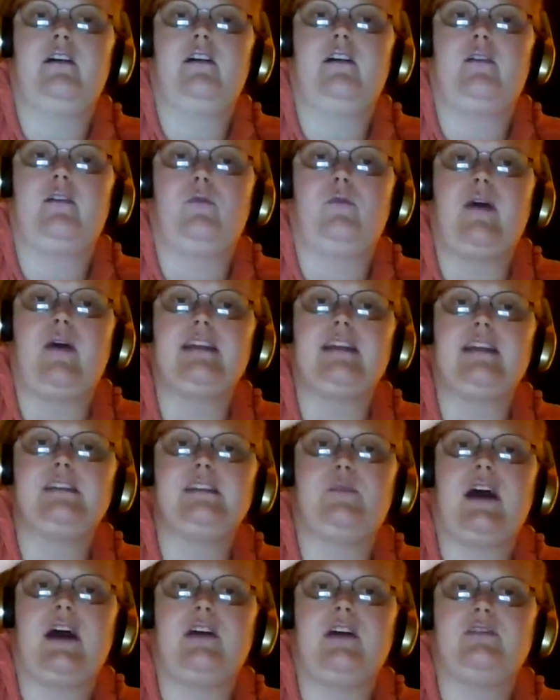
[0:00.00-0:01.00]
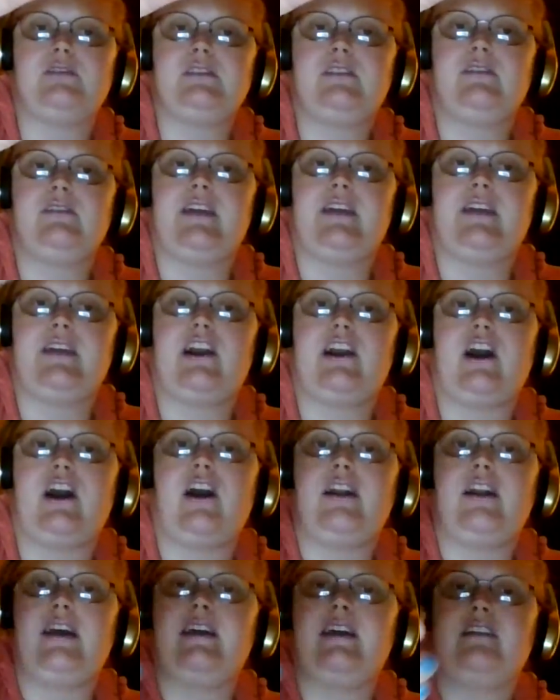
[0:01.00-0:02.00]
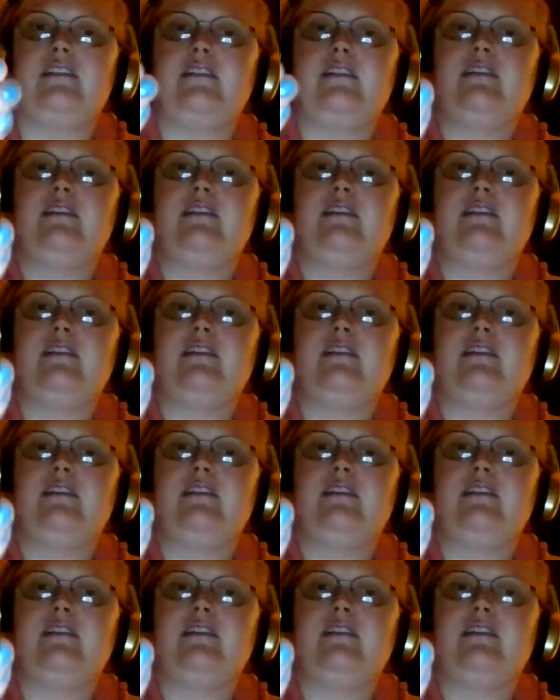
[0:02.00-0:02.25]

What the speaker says: reds, browns, like garnet,